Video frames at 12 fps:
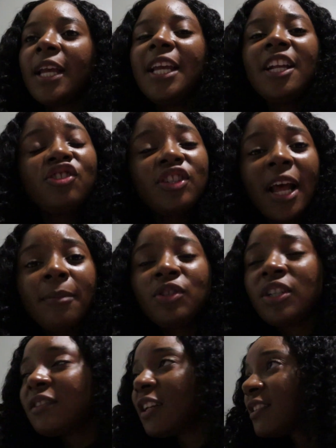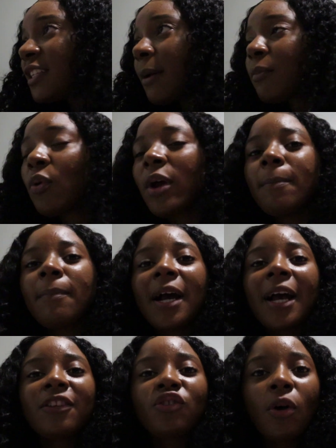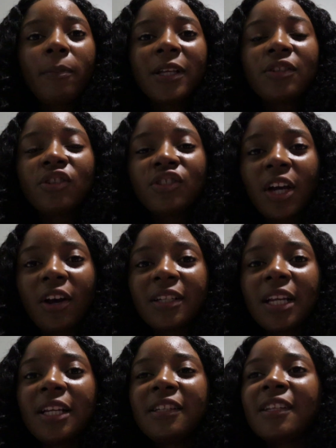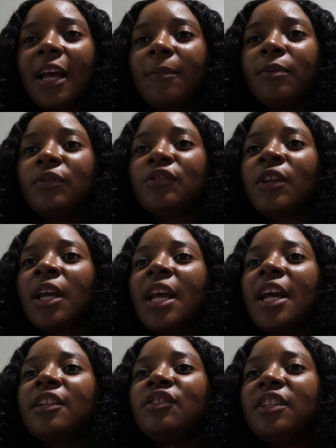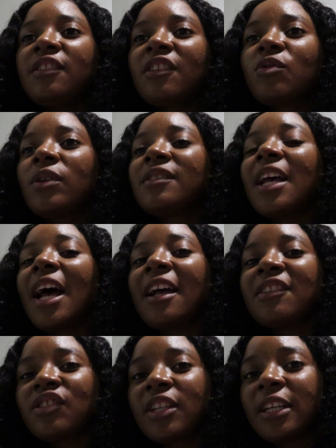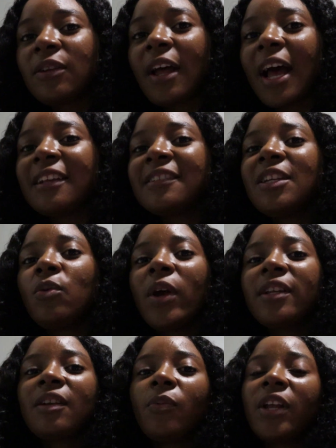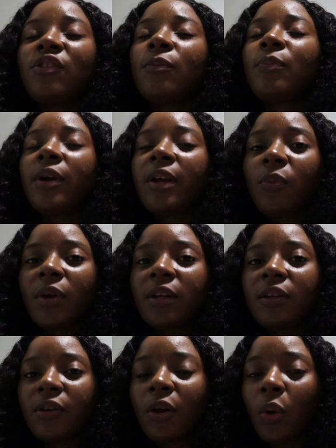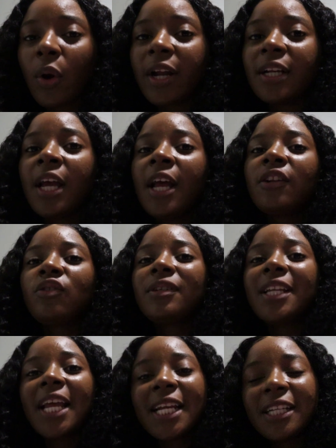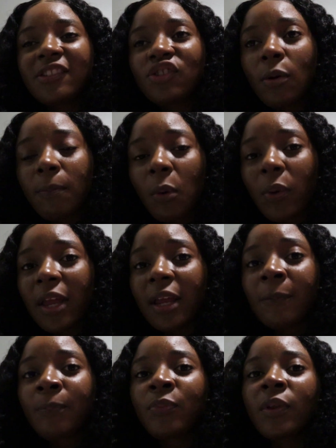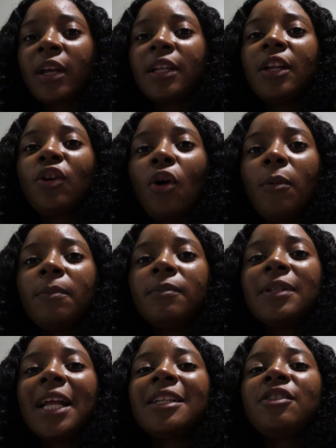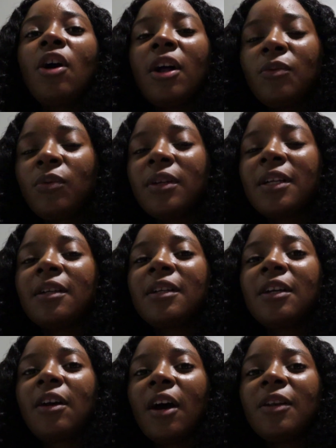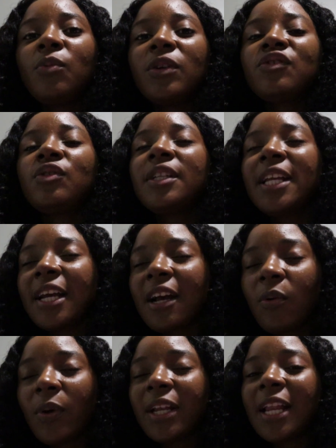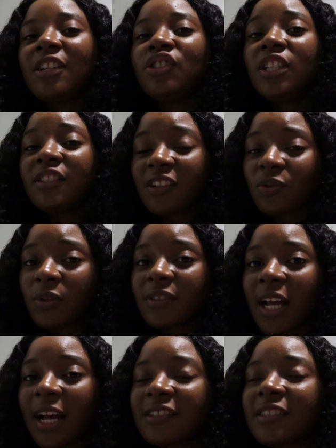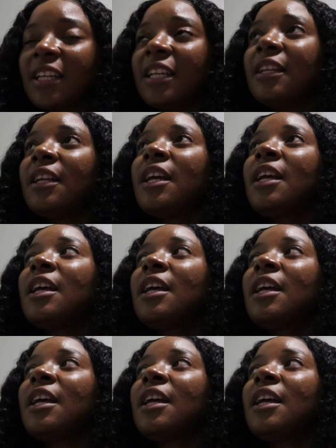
Each time Jesus kept going back and coming to check on the disciples, Jesus was asking as he went away to pray with the Lord to take this cup away. The cup that God was to take away, that Jesus was asking,